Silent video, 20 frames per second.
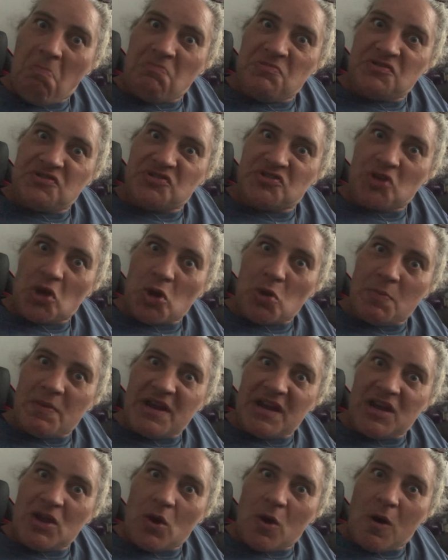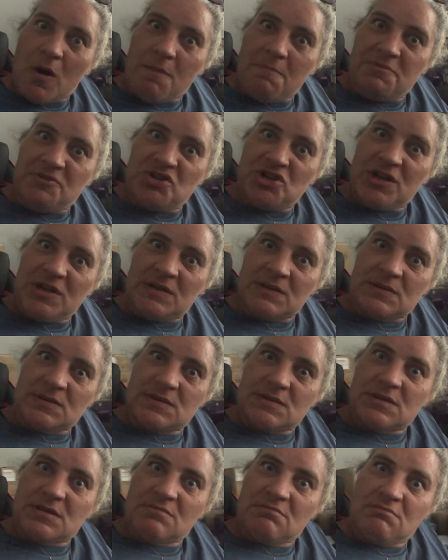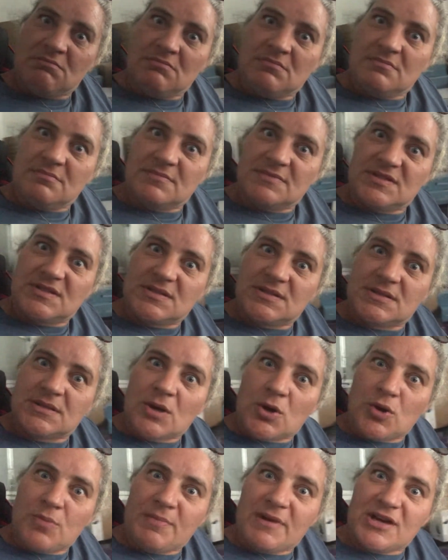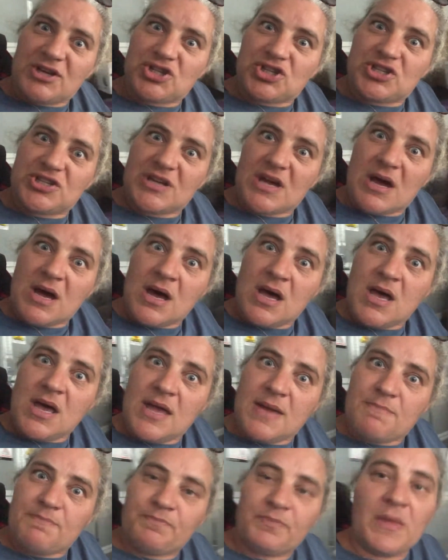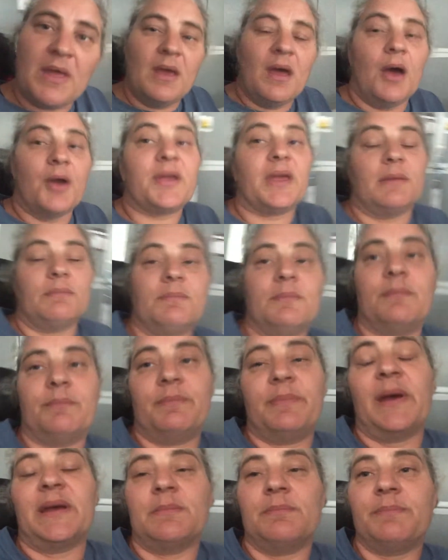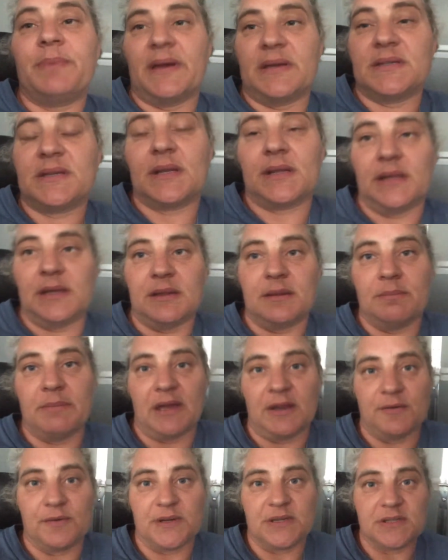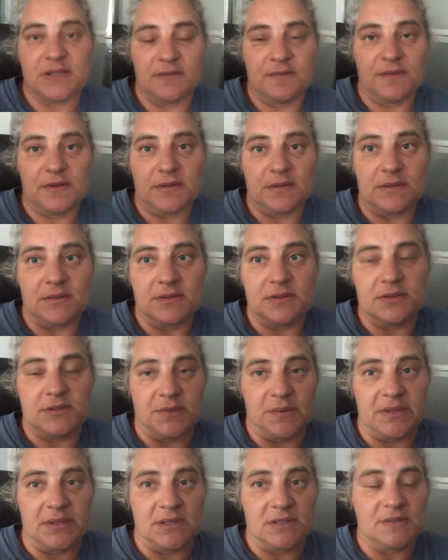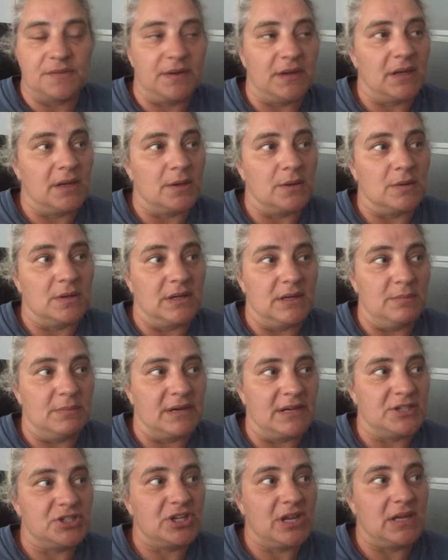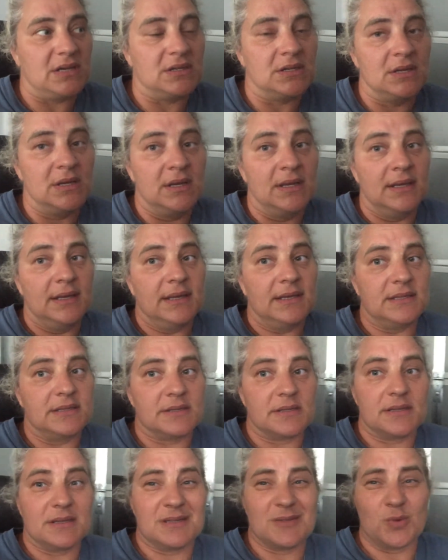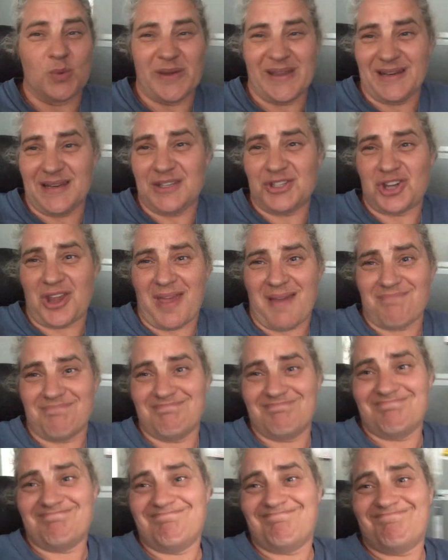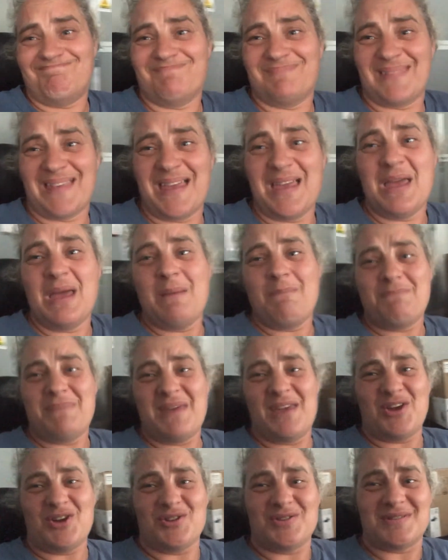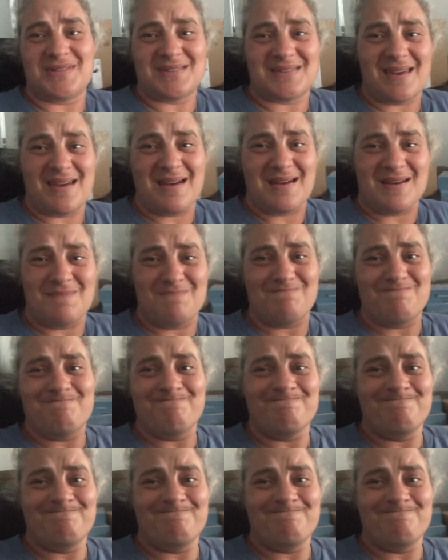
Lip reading: So many options. So much time. Okay, basically the main reason for doing this video in my shed is this wheelie chair. Because I'm